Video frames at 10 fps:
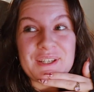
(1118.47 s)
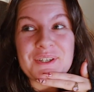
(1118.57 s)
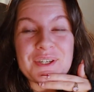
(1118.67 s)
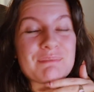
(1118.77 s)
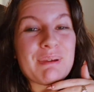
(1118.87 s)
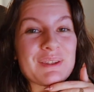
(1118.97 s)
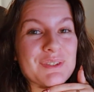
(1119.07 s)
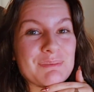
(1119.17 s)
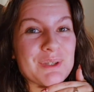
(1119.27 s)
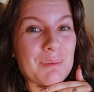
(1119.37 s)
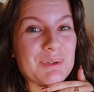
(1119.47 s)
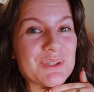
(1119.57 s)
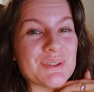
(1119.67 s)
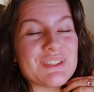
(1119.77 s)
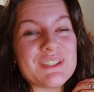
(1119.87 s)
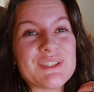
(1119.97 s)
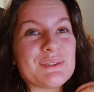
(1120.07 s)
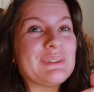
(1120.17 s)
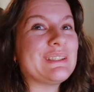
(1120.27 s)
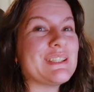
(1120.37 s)
couldn't pass up the opportunity to
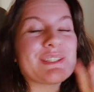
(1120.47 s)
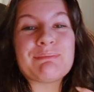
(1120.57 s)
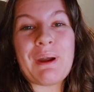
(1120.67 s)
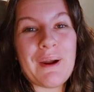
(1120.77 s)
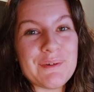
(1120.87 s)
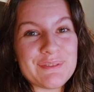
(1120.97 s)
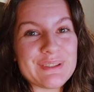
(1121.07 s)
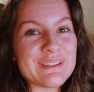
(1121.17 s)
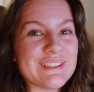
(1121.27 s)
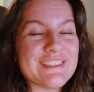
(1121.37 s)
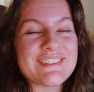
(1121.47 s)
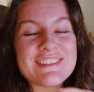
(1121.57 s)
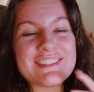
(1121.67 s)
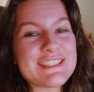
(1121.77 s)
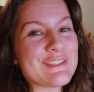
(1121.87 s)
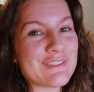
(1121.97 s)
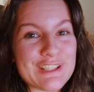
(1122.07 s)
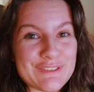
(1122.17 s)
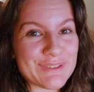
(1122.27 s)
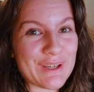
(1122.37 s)
at least put out feelers, see if any
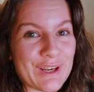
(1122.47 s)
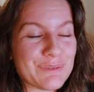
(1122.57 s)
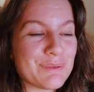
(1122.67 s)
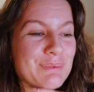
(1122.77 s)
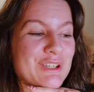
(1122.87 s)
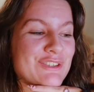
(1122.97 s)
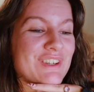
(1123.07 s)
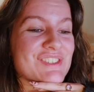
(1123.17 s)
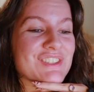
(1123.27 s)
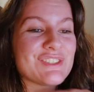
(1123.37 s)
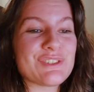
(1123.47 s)
of you guys would be interested.